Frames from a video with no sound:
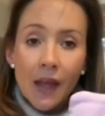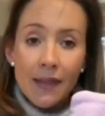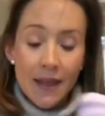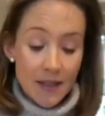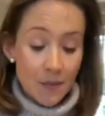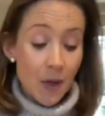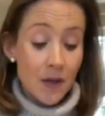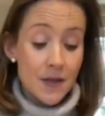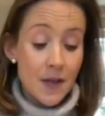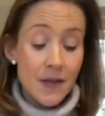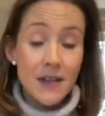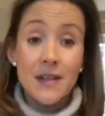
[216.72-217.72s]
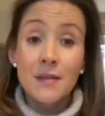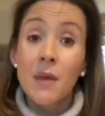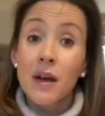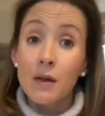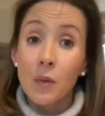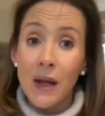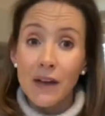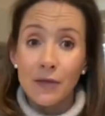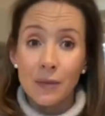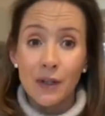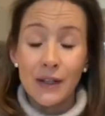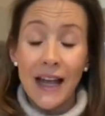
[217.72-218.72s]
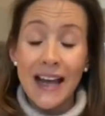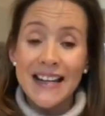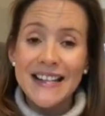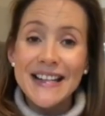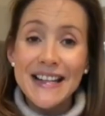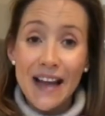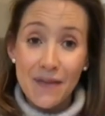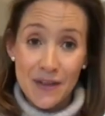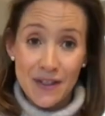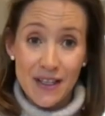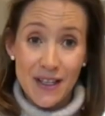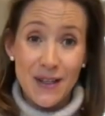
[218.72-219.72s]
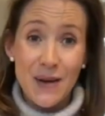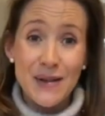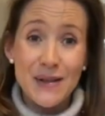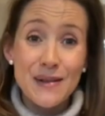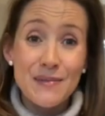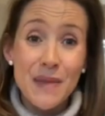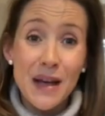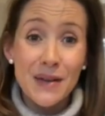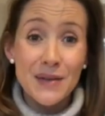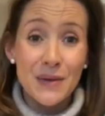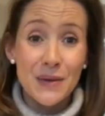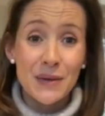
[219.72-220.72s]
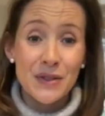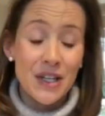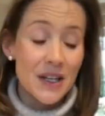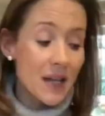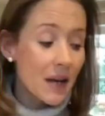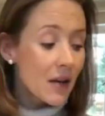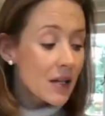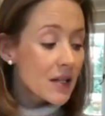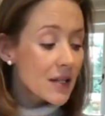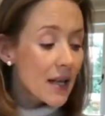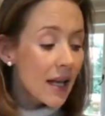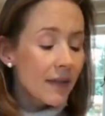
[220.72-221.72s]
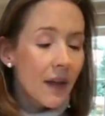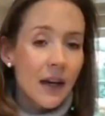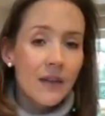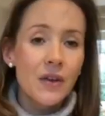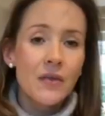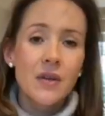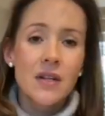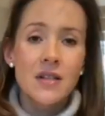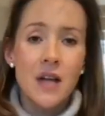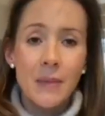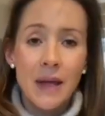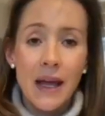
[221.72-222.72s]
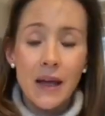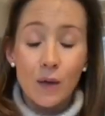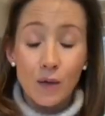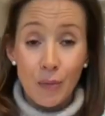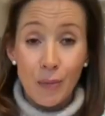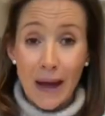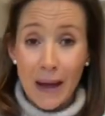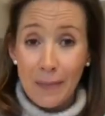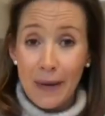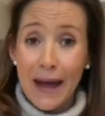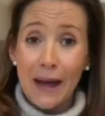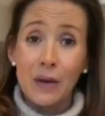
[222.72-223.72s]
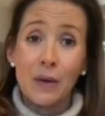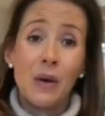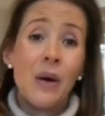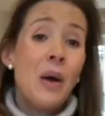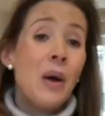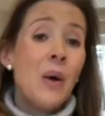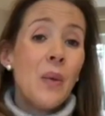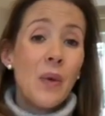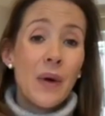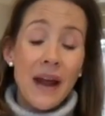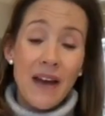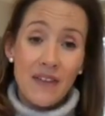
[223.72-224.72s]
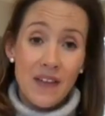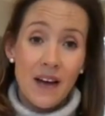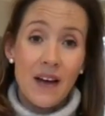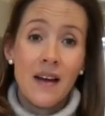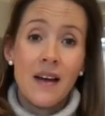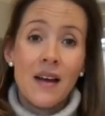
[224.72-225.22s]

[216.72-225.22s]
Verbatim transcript: this one. So this is microwavable and it's lavender, so it smells gorgeous. And I just think that if you've got a tummy ache or a bad back or whatever,